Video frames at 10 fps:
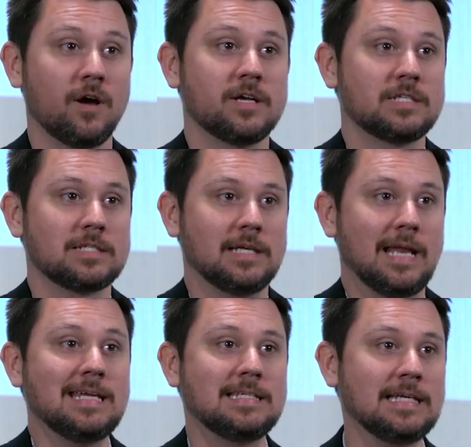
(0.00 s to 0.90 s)
us in
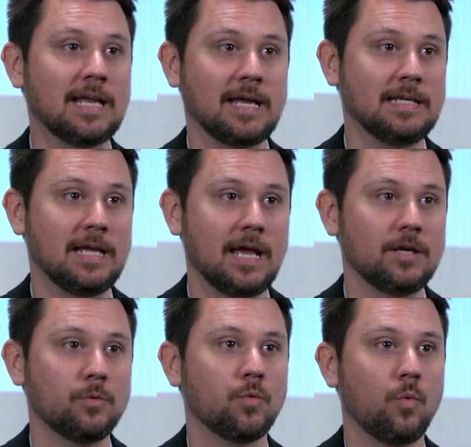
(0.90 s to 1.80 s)

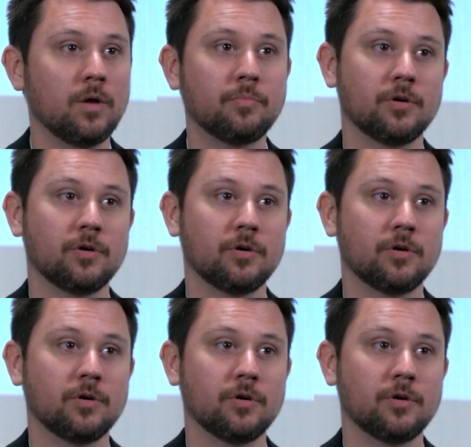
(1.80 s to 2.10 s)
1898 with one